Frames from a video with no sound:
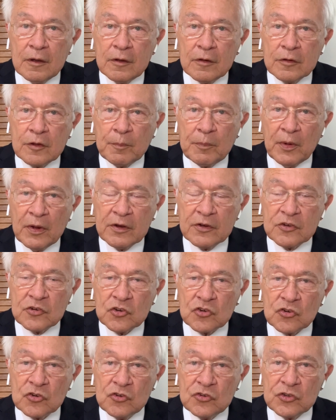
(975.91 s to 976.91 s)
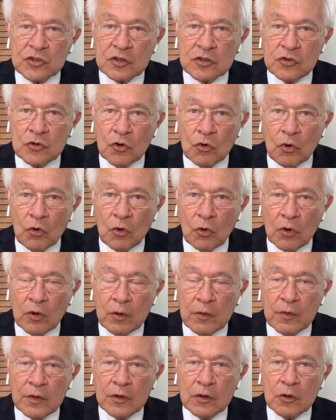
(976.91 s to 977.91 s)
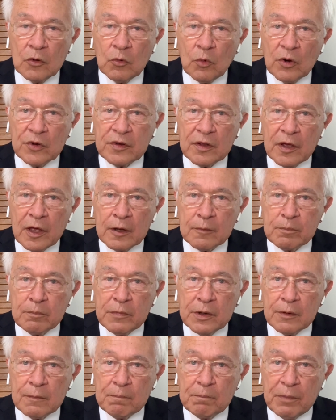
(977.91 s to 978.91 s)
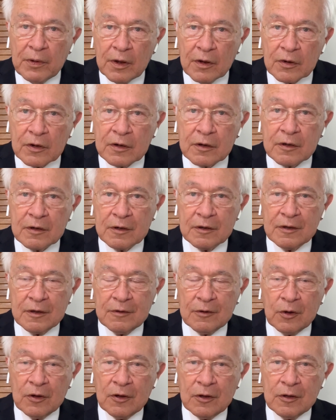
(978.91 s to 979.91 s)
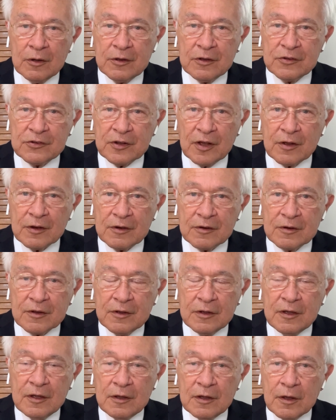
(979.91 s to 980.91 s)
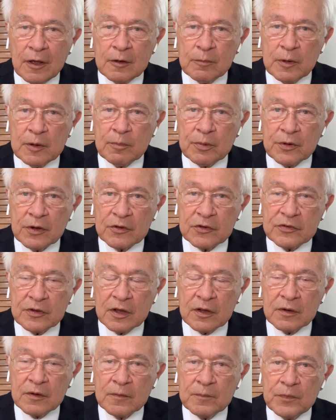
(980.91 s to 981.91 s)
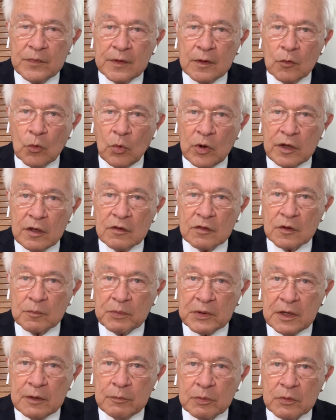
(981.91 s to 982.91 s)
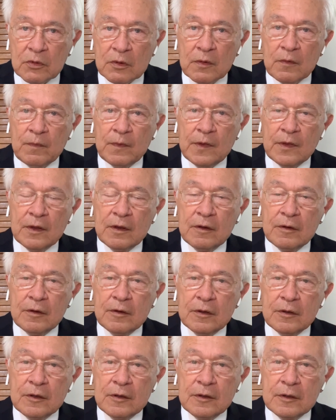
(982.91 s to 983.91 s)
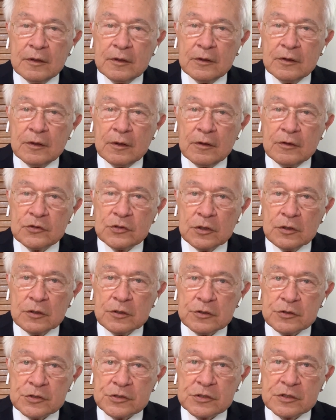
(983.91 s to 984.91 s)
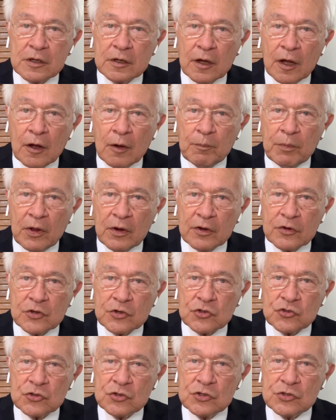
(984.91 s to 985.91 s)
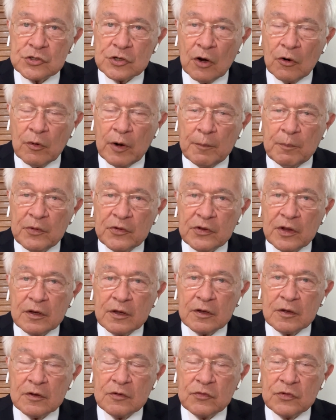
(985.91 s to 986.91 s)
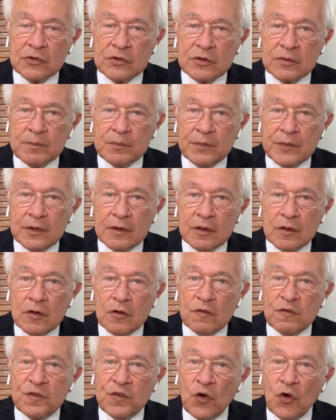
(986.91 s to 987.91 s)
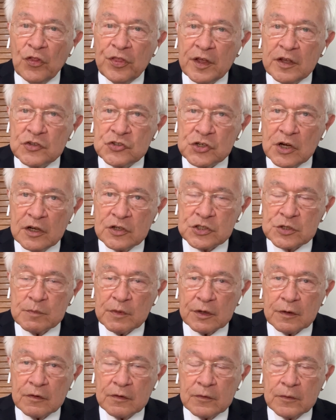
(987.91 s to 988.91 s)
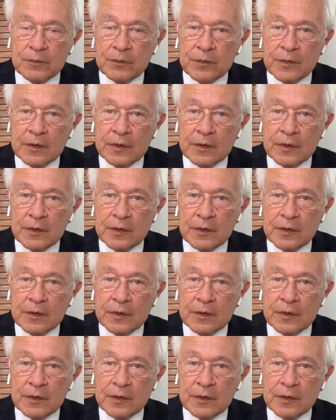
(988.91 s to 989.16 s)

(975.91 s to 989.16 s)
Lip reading: the politicians ignore what Edmund Burke said. Edmund Burke said, "We, the people, choose our politicians, our representatives, for their judgment."